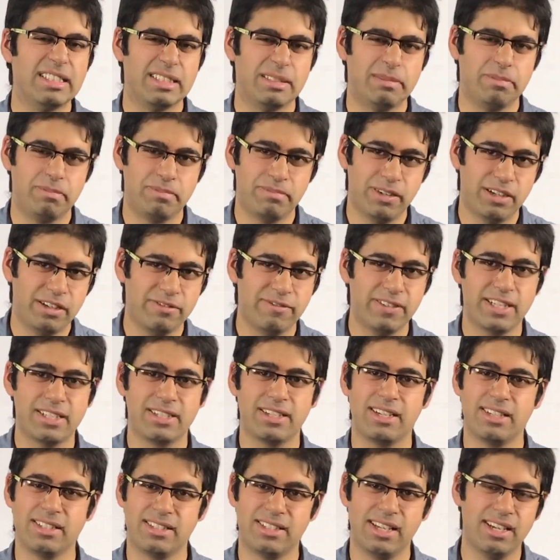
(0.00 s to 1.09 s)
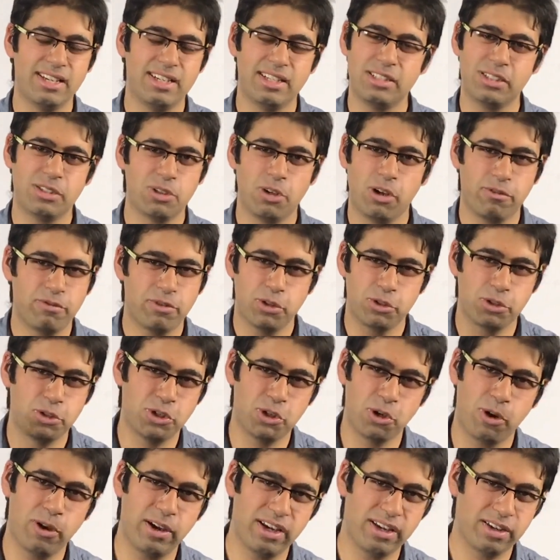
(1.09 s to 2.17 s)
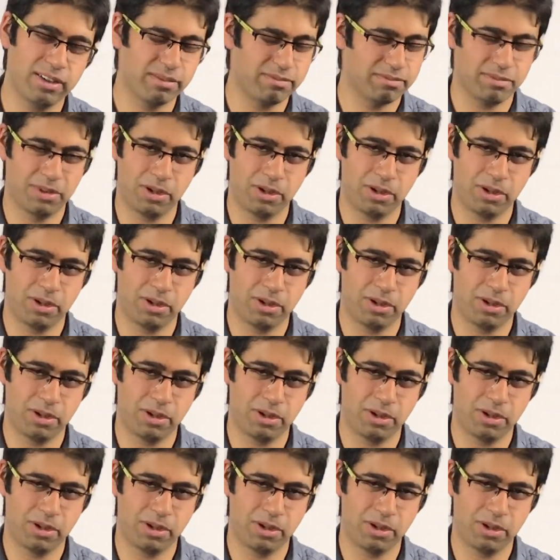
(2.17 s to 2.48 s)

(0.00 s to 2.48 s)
the perfect assailants of your joy.